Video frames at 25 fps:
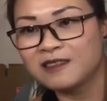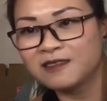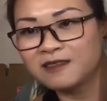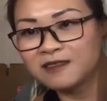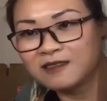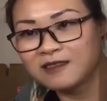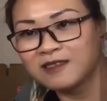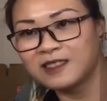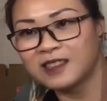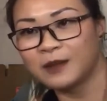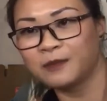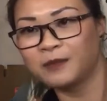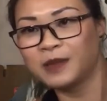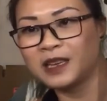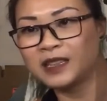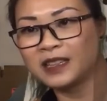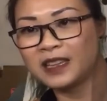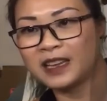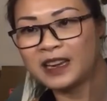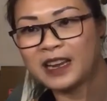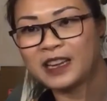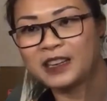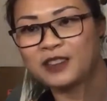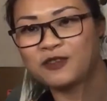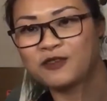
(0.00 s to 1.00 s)
something
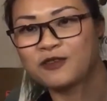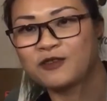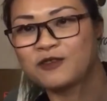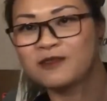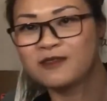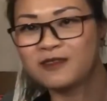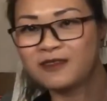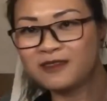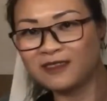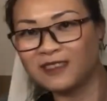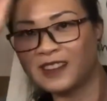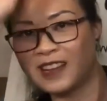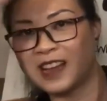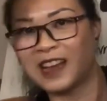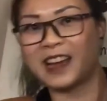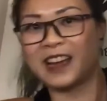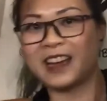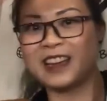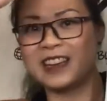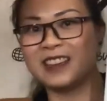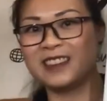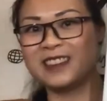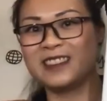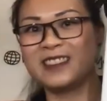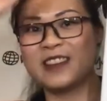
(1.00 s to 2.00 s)
that I drew.
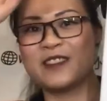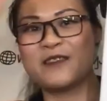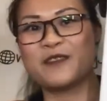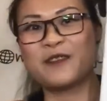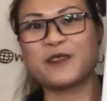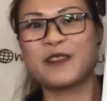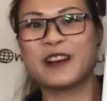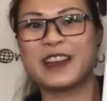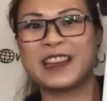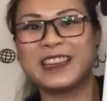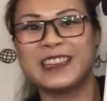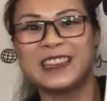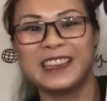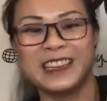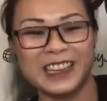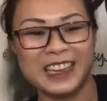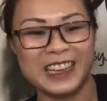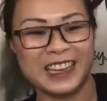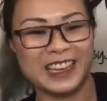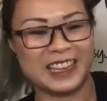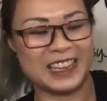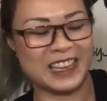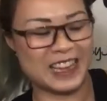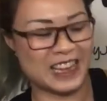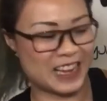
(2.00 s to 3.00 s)
Hi, everyone.
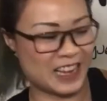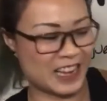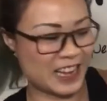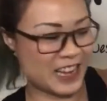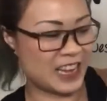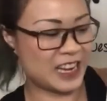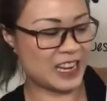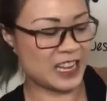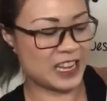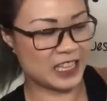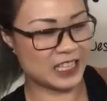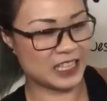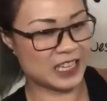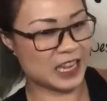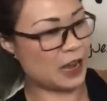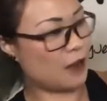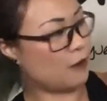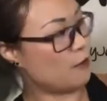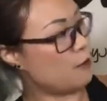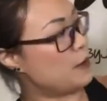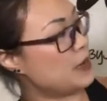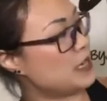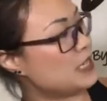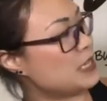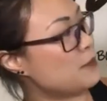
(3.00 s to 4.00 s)
Yeah, and it's
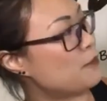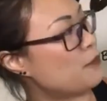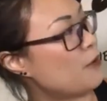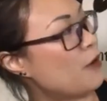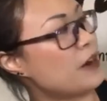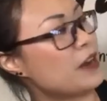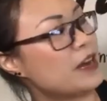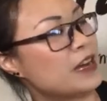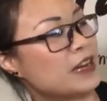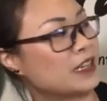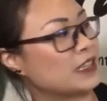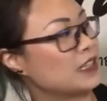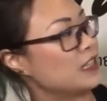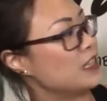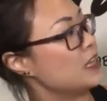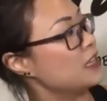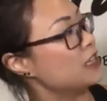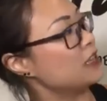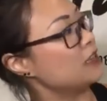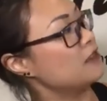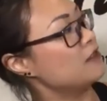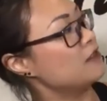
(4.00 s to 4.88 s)
our basic product. It